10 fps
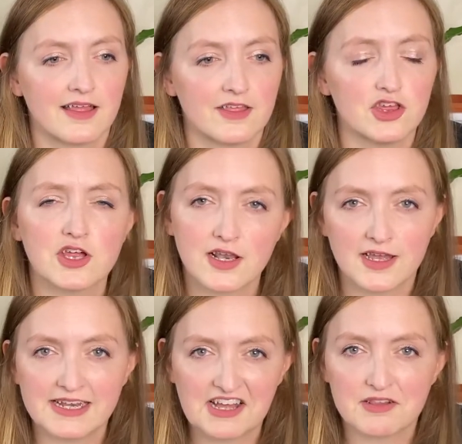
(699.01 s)
you can
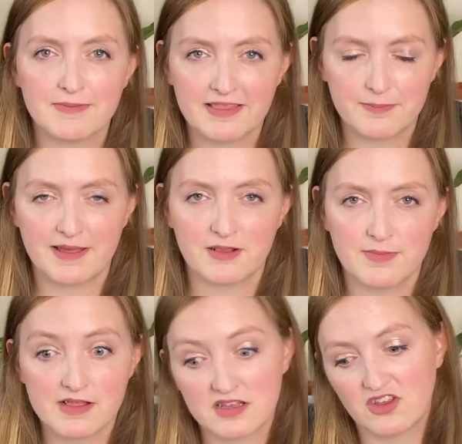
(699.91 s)
learn how to make the best
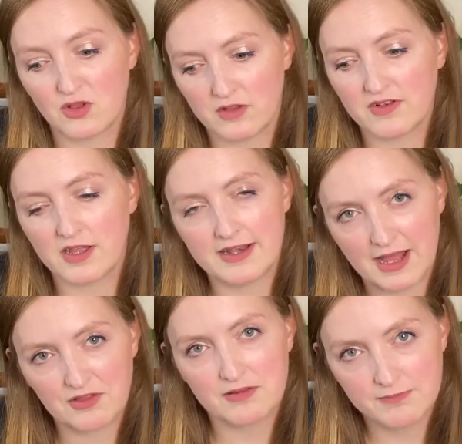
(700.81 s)
milk and you sort of learn
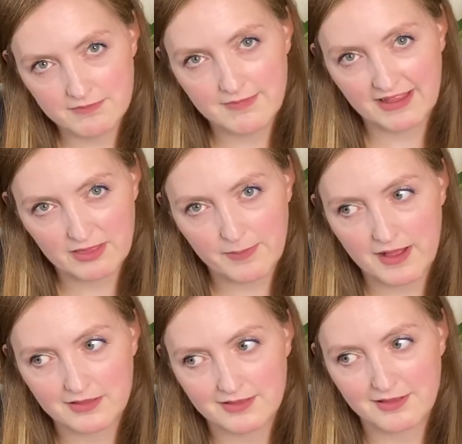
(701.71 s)
how to make the
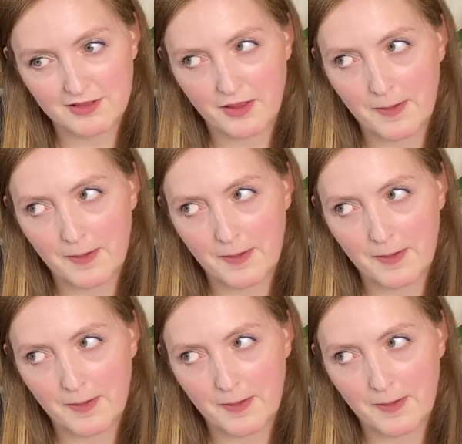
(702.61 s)
patterns,